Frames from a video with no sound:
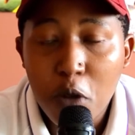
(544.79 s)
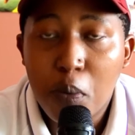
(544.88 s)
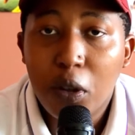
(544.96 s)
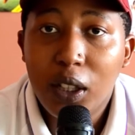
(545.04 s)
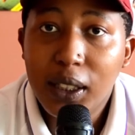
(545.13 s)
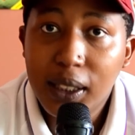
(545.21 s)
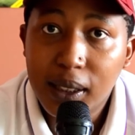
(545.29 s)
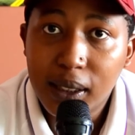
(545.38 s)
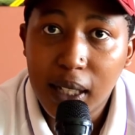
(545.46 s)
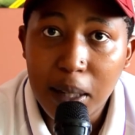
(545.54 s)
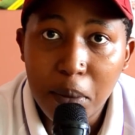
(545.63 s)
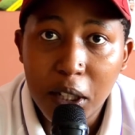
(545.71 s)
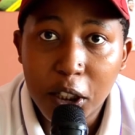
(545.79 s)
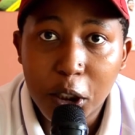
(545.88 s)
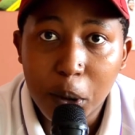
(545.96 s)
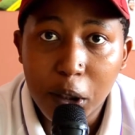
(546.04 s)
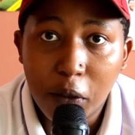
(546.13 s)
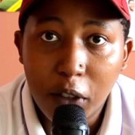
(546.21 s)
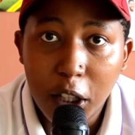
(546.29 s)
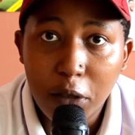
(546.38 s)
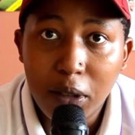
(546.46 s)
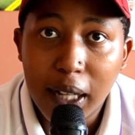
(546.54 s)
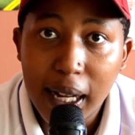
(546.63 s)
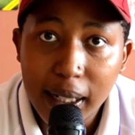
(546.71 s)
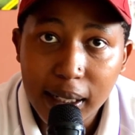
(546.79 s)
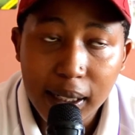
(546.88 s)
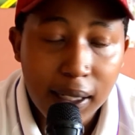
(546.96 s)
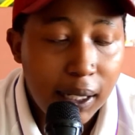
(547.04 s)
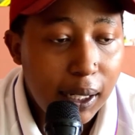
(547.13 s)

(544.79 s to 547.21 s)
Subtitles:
police and military of the Uganda,